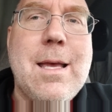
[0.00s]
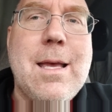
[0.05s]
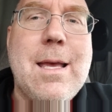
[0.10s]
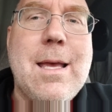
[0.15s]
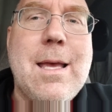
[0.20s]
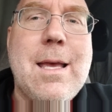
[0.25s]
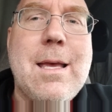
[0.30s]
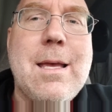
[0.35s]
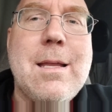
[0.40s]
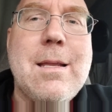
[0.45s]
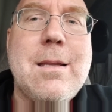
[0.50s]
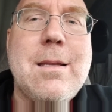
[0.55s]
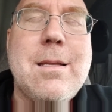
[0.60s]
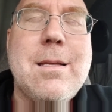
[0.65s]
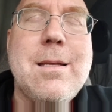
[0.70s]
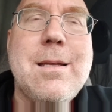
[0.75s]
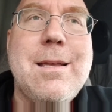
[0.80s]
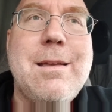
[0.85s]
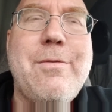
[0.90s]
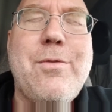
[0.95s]
And
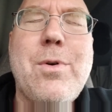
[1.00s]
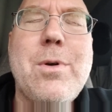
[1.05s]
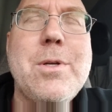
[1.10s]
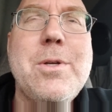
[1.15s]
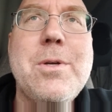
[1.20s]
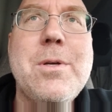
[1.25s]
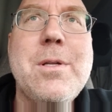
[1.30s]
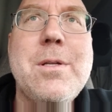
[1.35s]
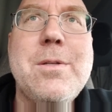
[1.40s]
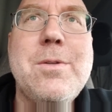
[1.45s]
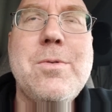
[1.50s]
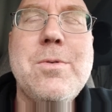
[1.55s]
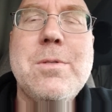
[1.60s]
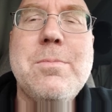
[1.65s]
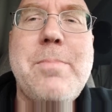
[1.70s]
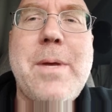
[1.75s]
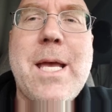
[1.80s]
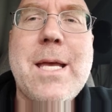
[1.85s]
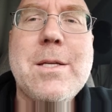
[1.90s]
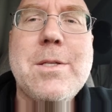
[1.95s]
if all you're going to do is
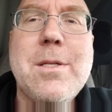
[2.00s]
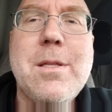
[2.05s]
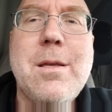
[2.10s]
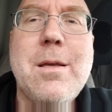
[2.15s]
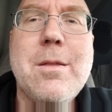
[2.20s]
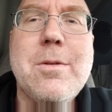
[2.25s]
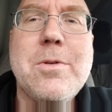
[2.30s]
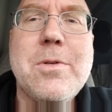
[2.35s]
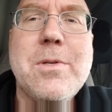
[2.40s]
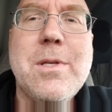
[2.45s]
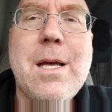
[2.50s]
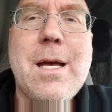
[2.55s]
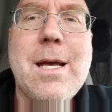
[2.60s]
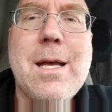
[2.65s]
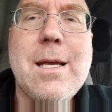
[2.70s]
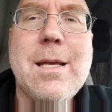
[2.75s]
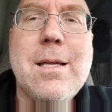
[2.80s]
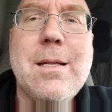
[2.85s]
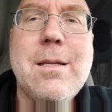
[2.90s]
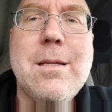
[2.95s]
bash the other
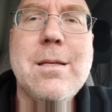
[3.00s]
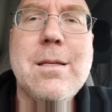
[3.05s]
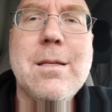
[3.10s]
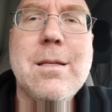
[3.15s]
side,